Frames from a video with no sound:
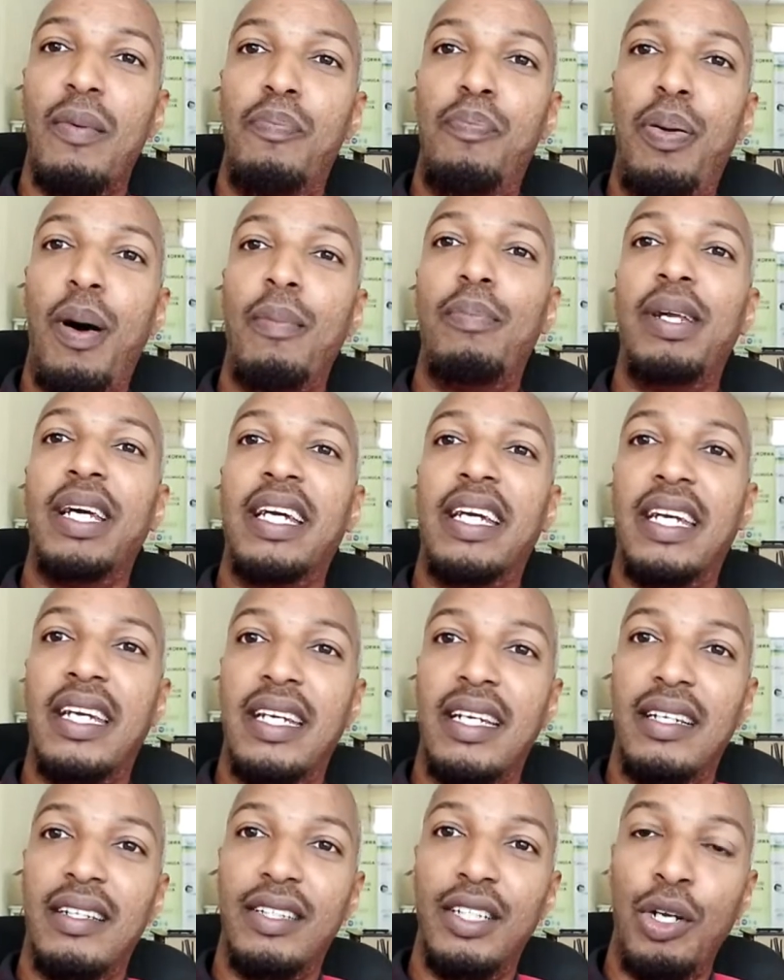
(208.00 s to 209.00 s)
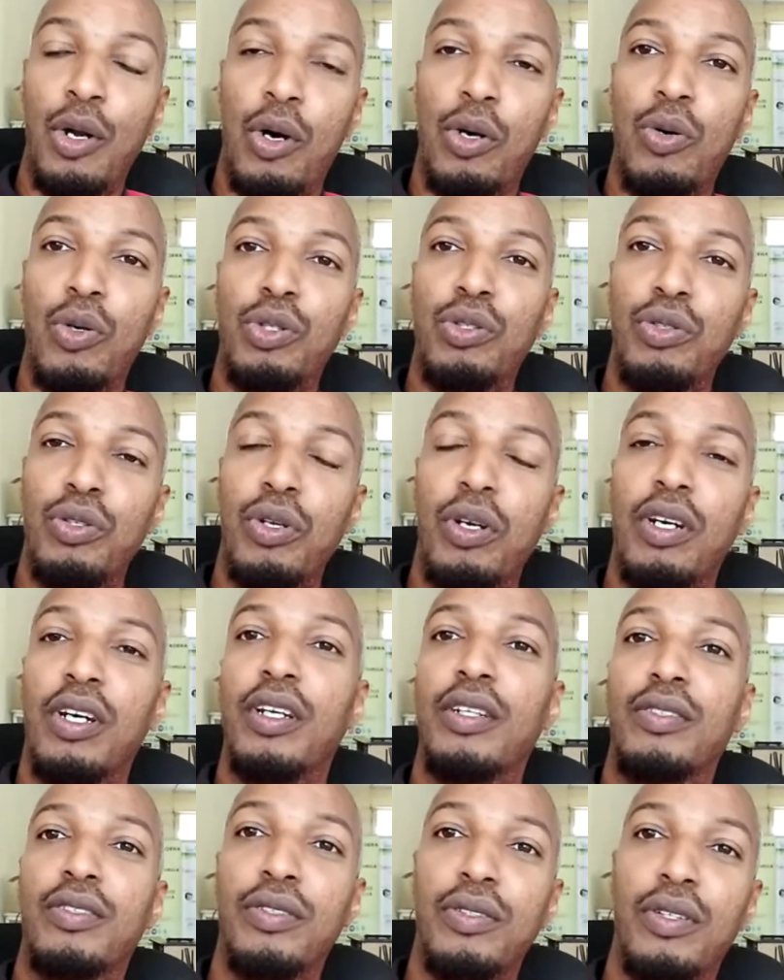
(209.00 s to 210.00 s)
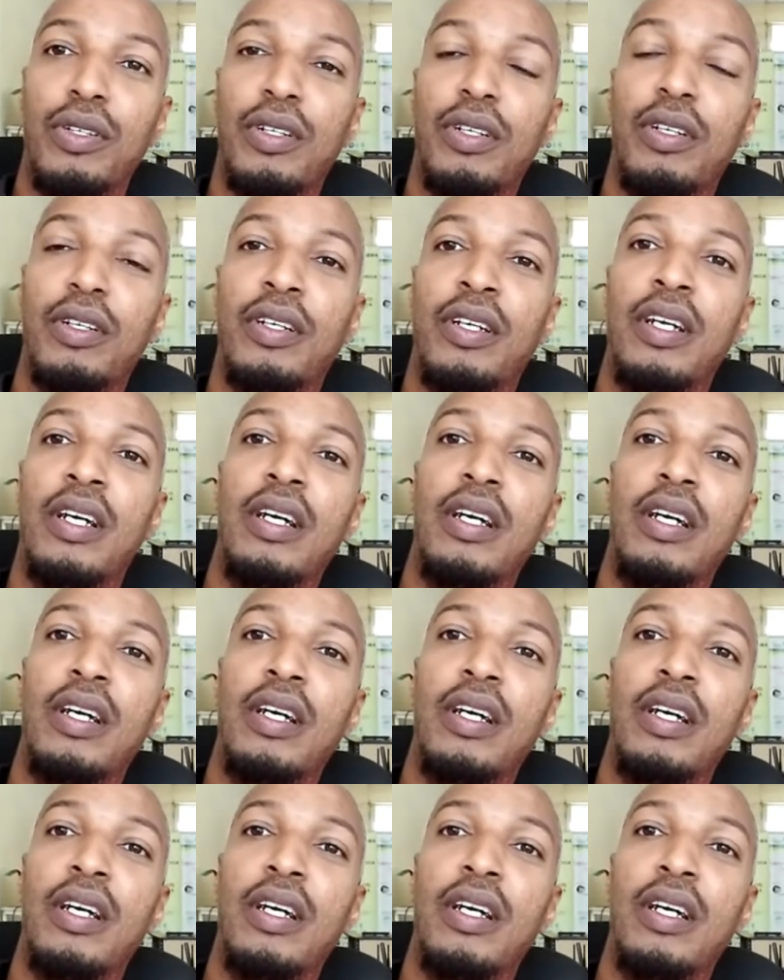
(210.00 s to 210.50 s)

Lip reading: public, you know, go to the